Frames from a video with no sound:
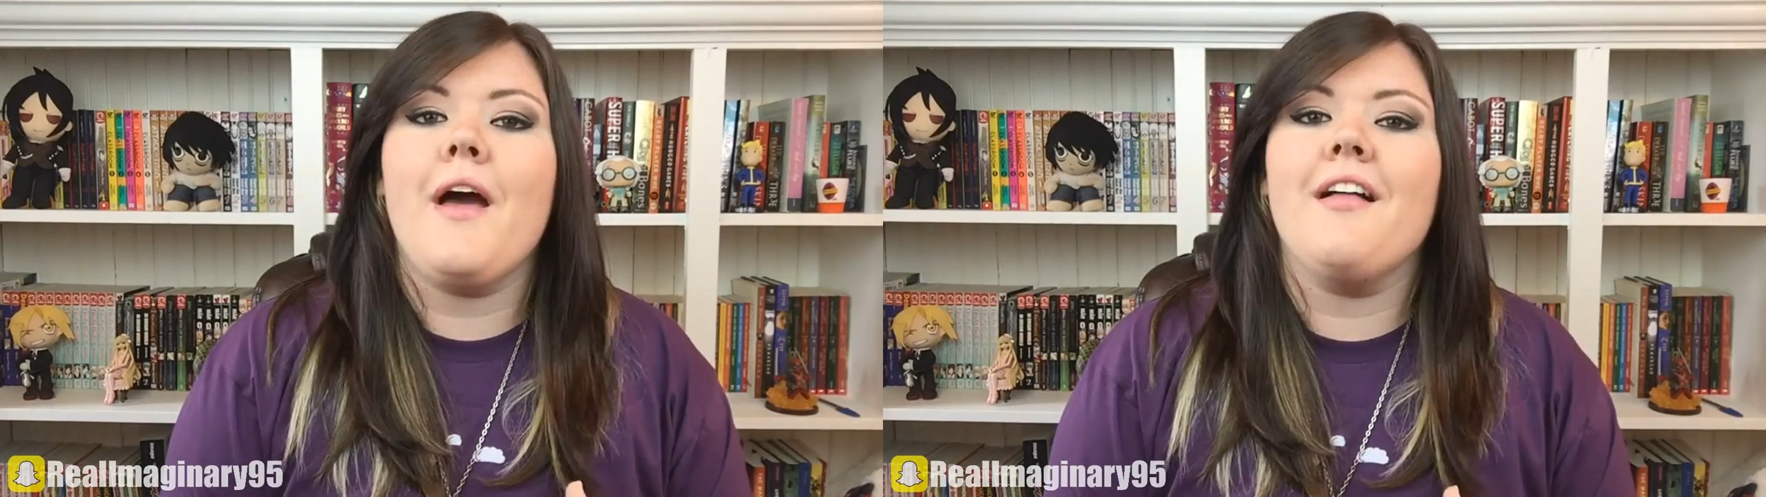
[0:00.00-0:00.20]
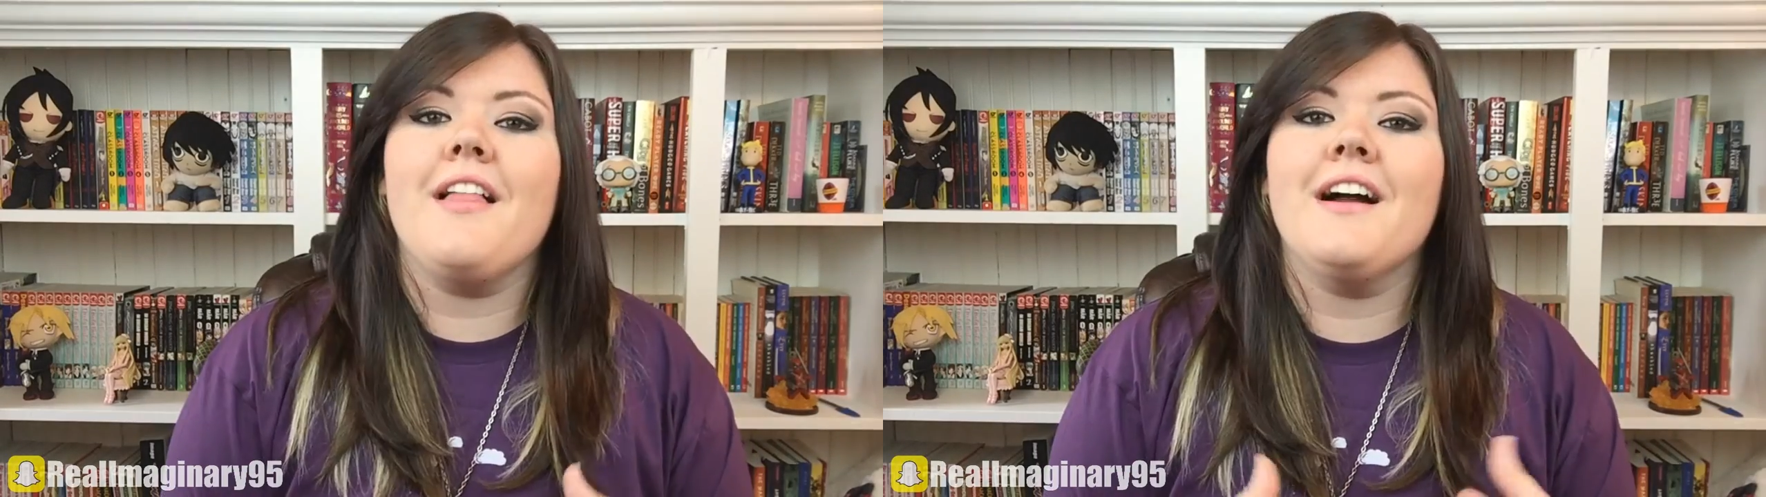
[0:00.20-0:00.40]

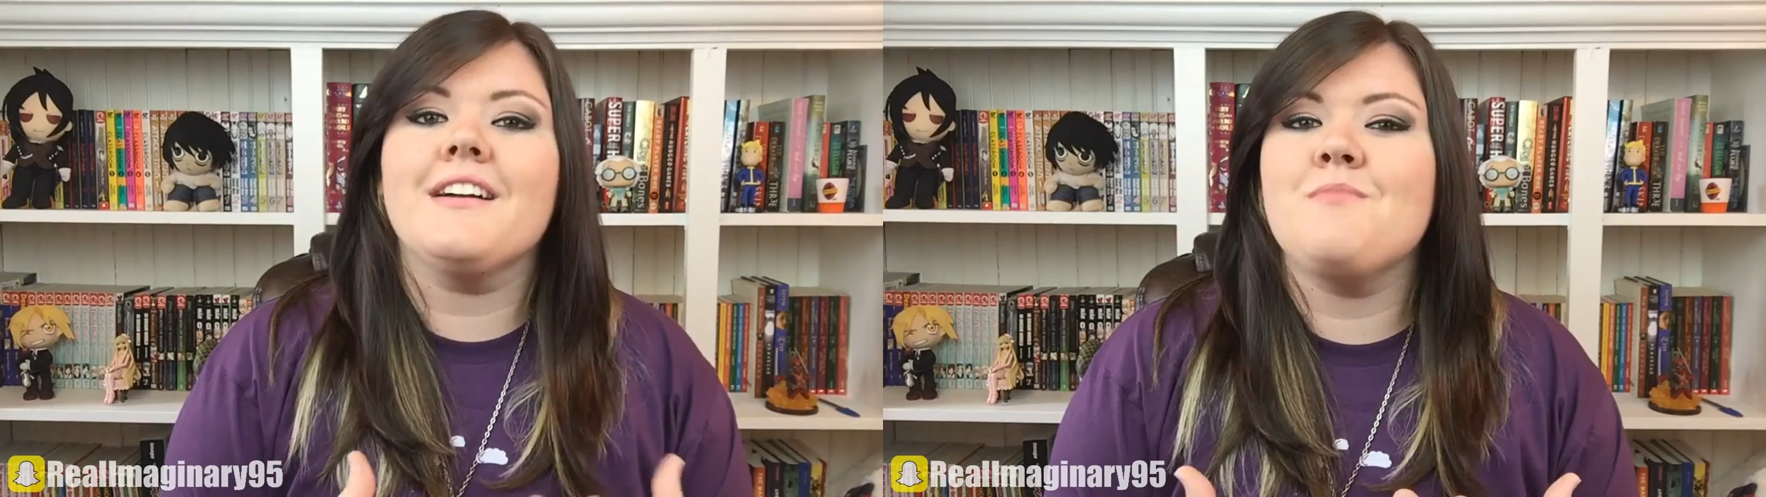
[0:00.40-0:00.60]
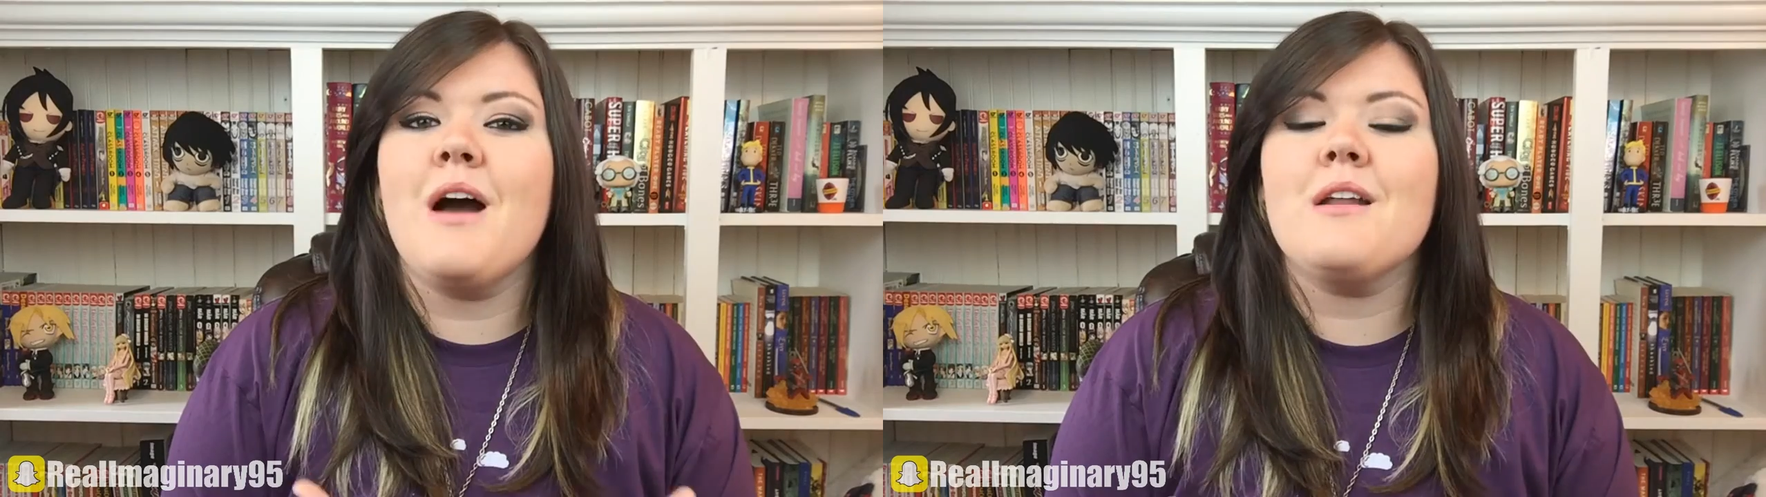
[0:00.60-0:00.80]
Well,
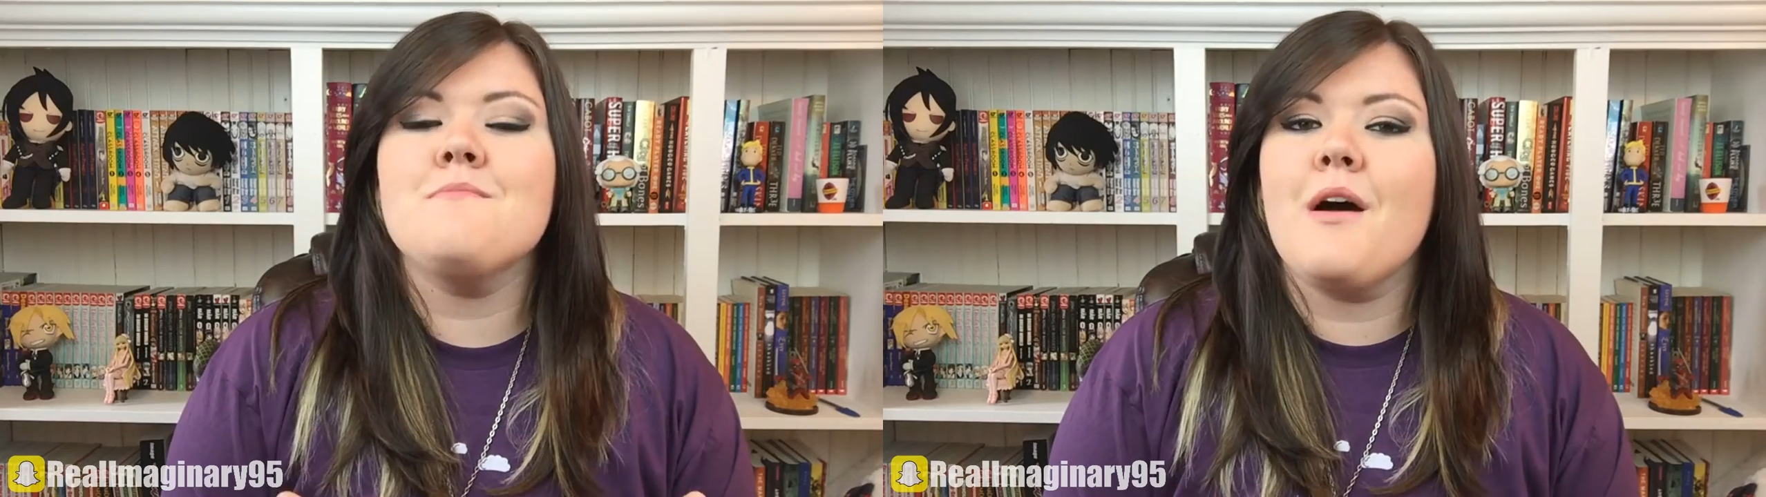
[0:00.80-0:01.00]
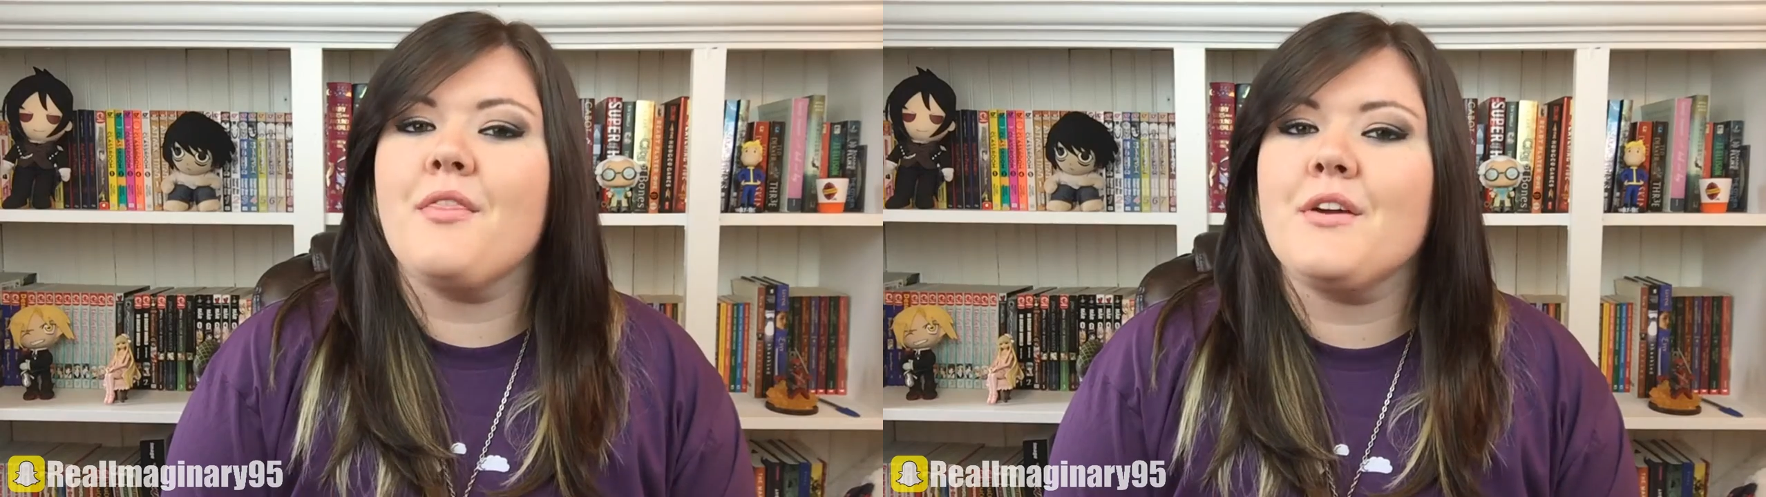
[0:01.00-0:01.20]
about
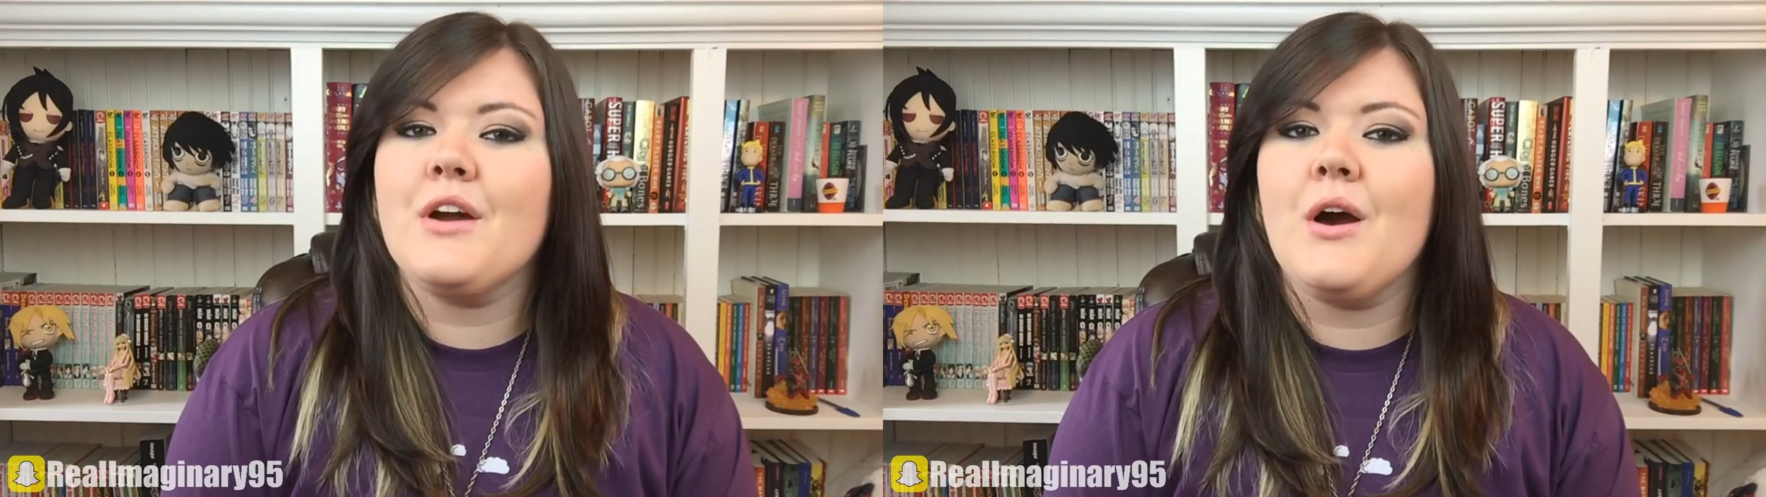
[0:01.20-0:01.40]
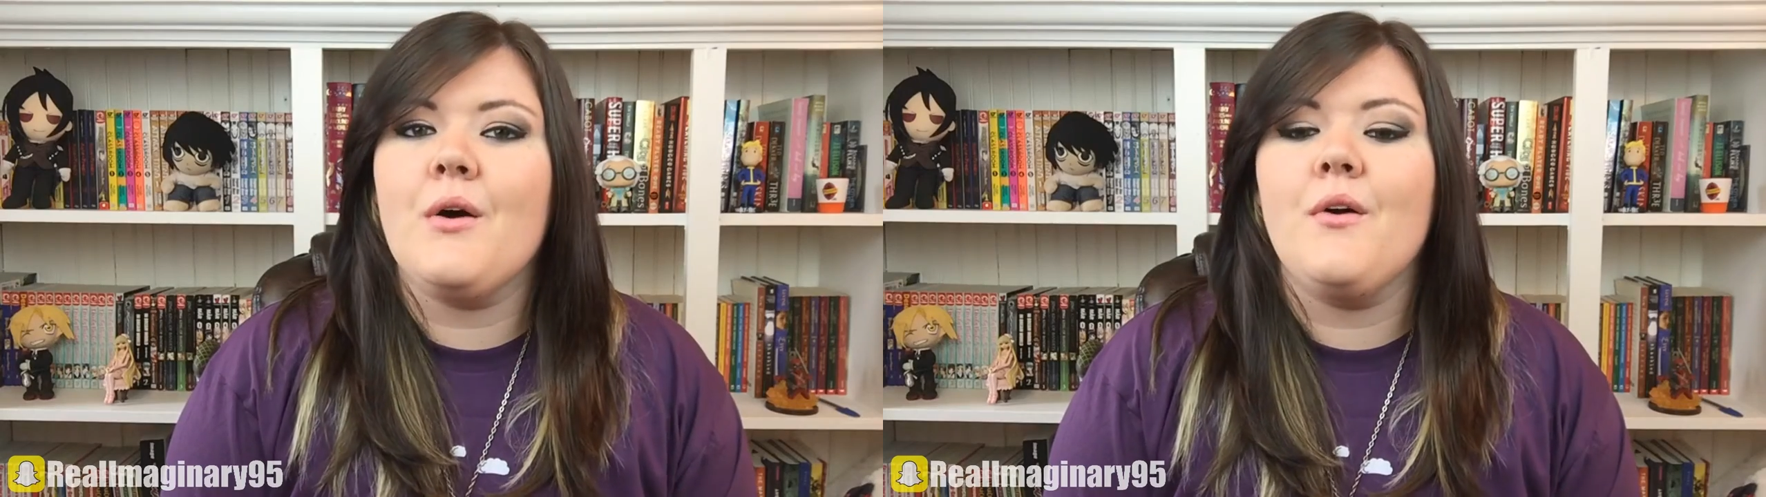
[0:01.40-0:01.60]
a month
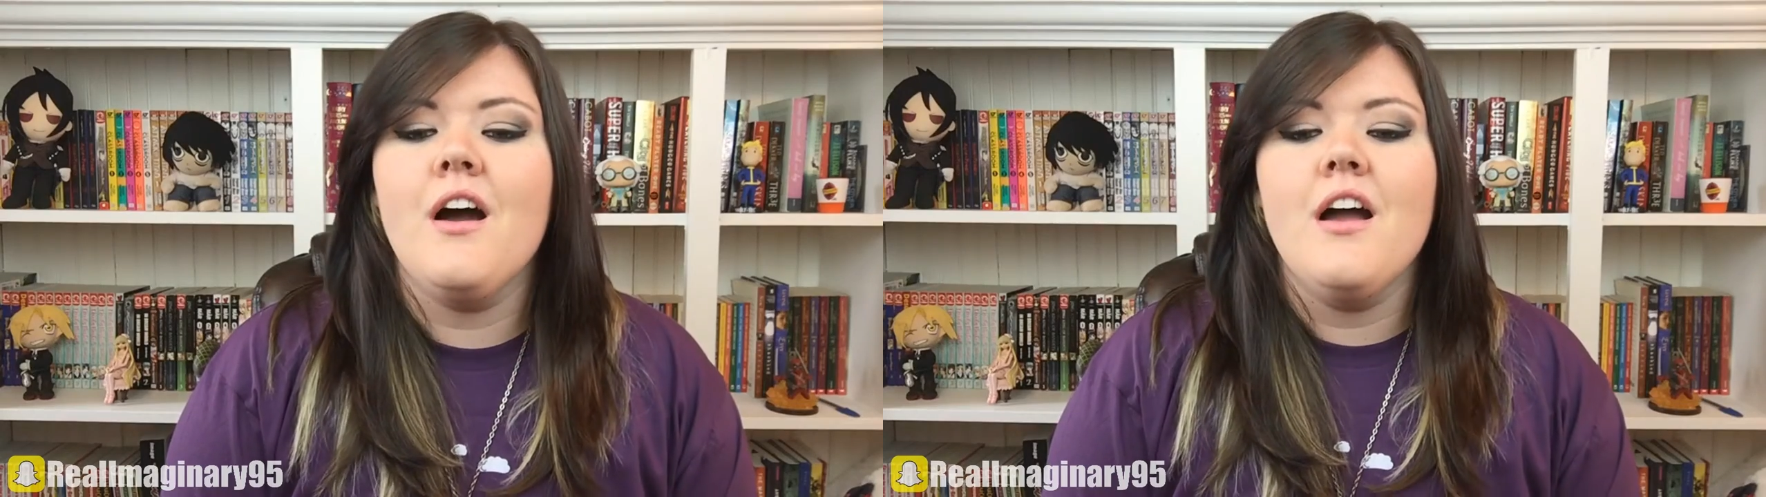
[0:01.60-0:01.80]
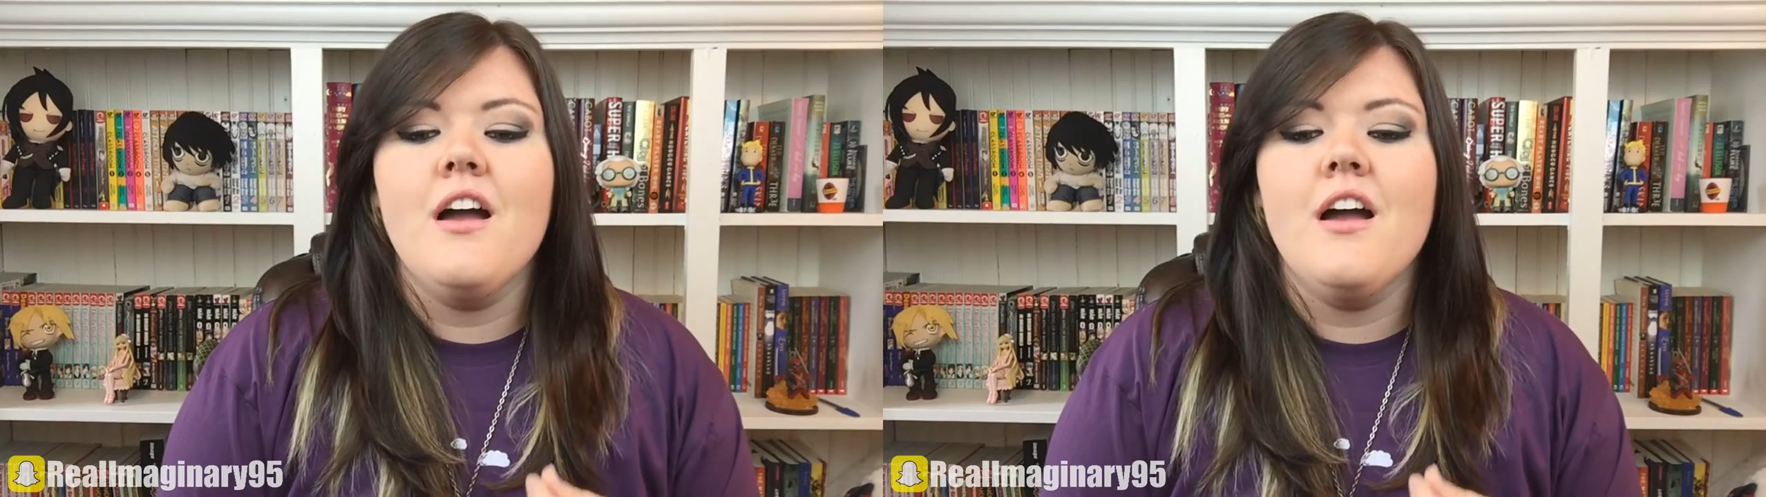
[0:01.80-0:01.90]
ago,